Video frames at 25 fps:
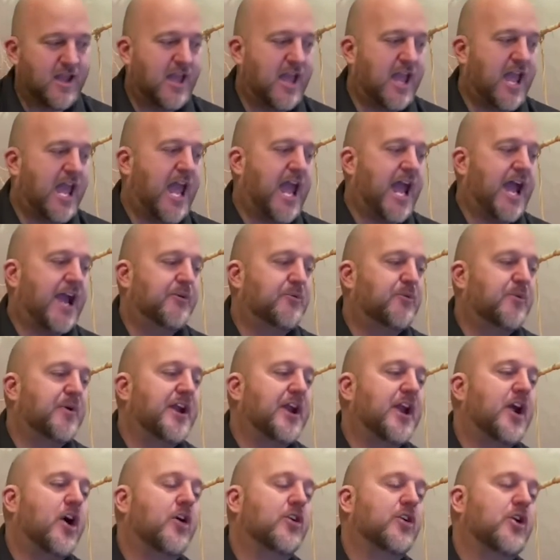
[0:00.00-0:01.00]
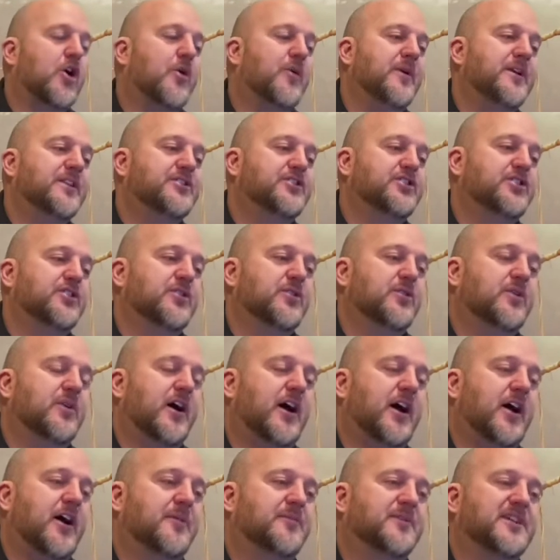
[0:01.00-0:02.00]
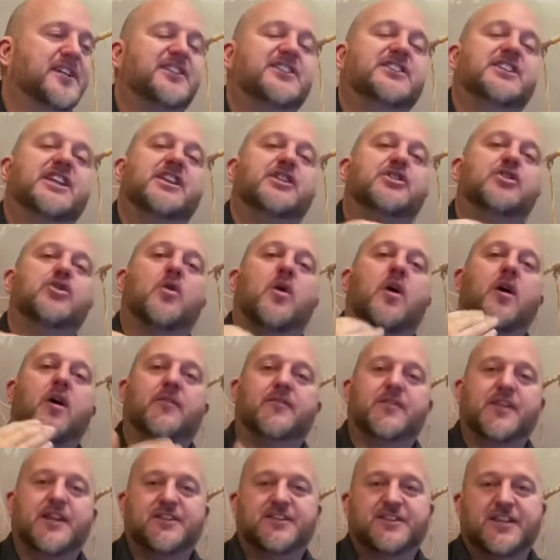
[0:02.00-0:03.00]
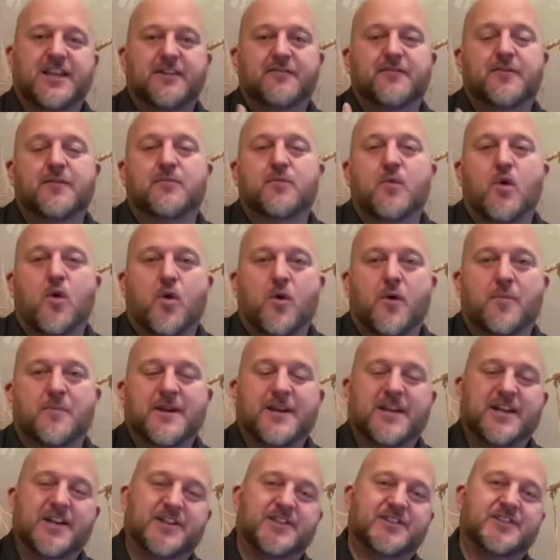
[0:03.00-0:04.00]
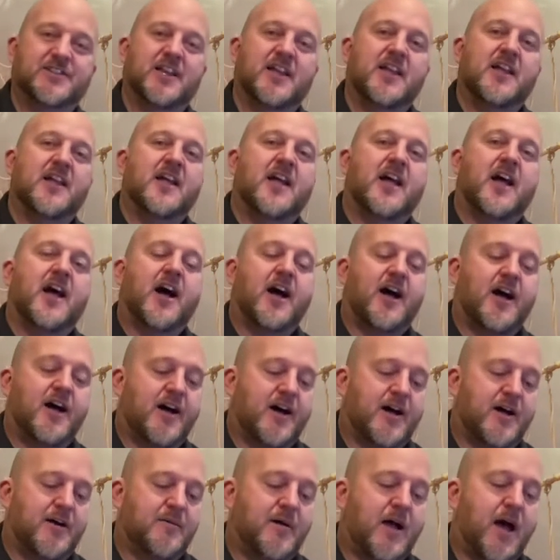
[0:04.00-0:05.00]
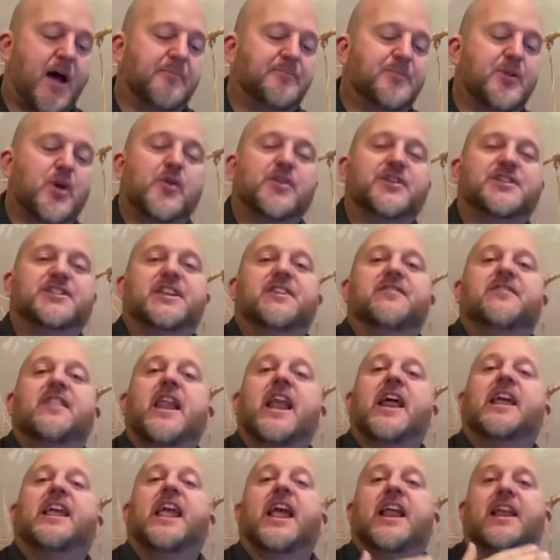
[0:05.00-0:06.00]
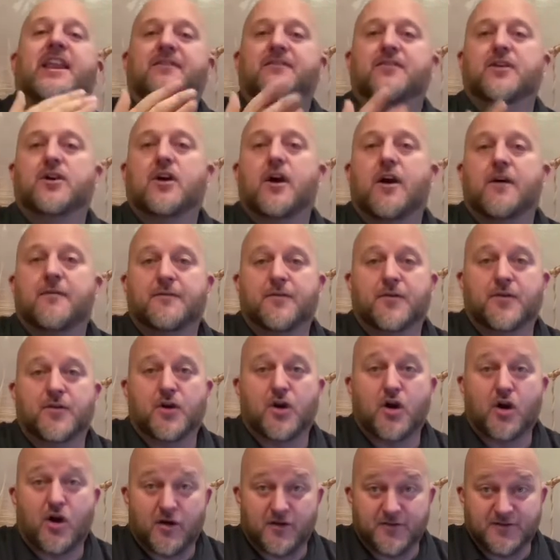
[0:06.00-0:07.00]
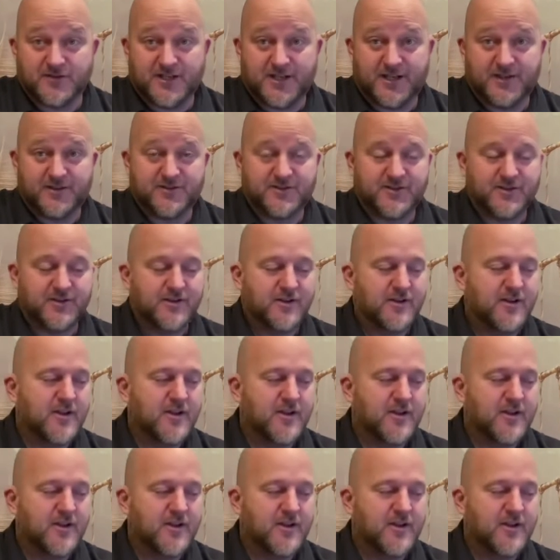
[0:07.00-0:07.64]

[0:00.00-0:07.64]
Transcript: And we are going to continue on this even more because I'm noticing that I can't even cover the content.